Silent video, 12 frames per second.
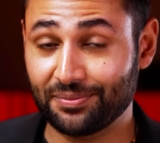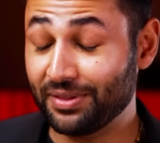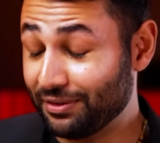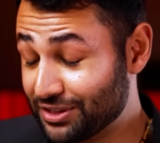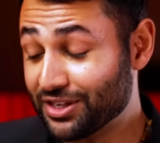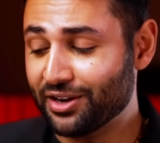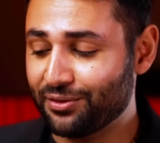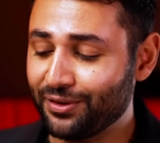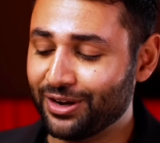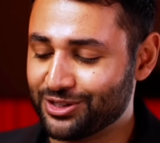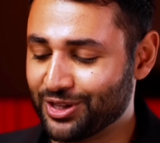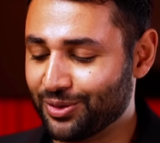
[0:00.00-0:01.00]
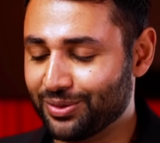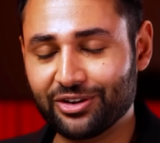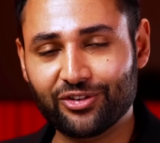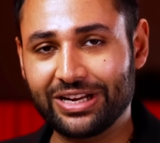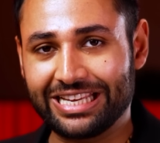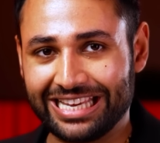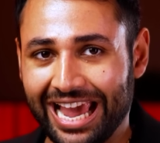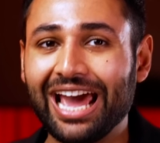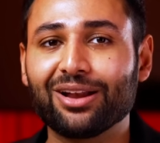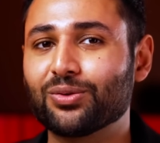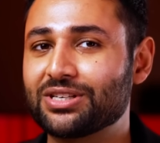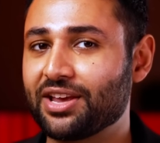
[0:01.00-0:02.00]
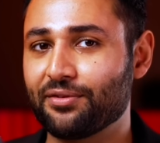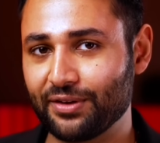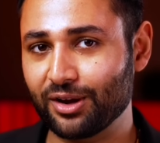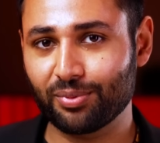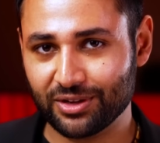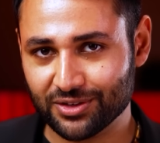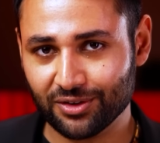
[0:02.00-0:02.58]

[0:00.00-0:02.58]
They've designed a finish that you literally cannot get fingerprints